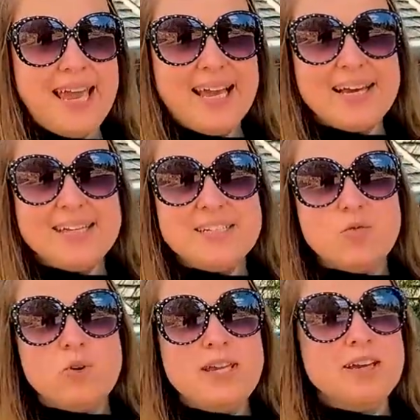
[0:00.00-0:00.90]

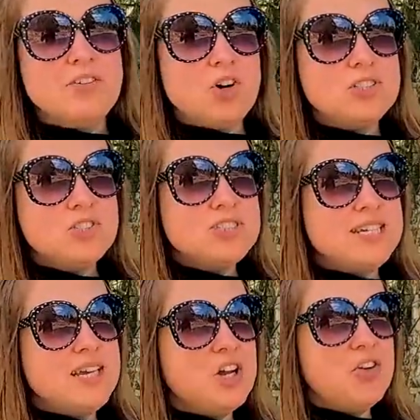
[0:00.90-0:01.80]
and we have also stayed